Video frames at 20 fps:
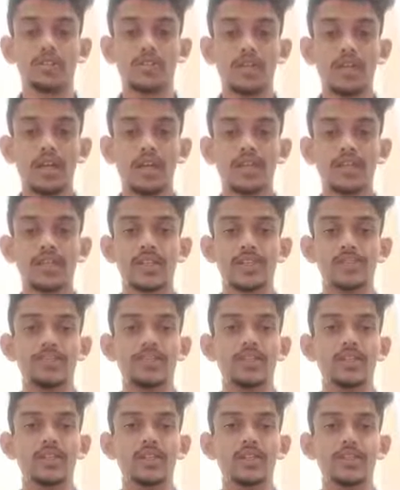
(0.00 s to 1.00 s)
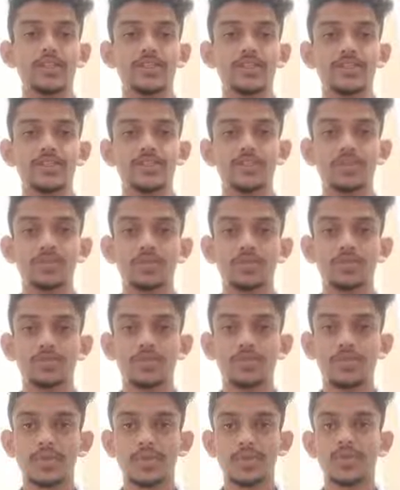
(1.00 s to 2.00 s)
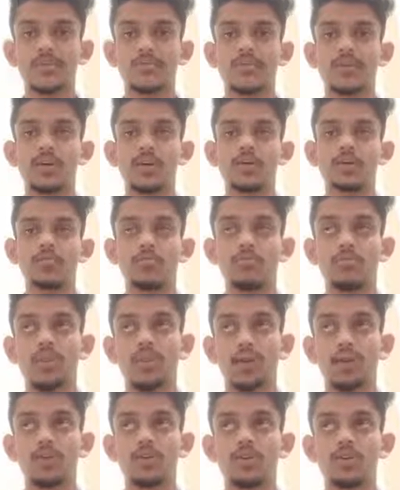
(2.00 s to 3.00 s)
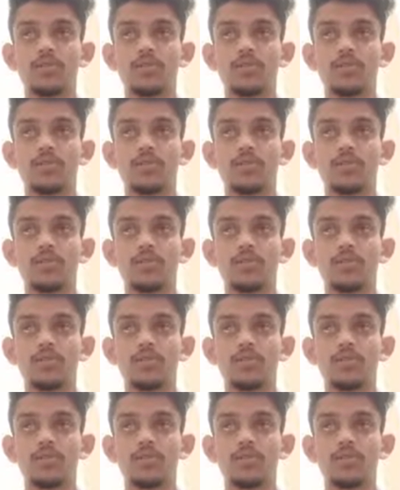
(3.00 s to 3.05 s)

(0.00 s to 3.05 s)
try keyword is used to specify a block